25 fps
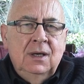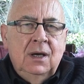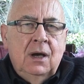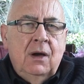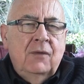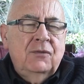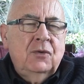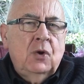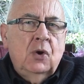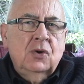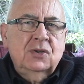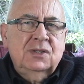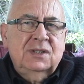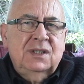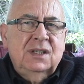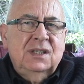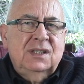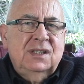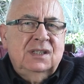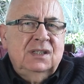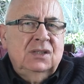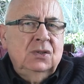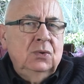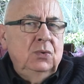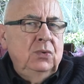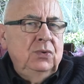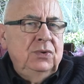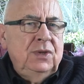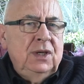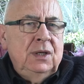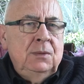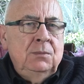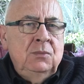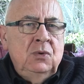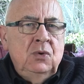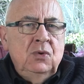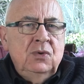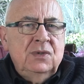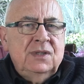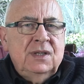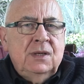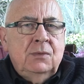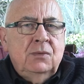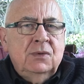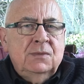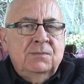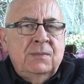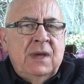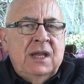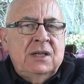Of course, the soothing
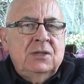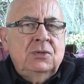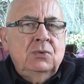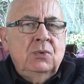music was meant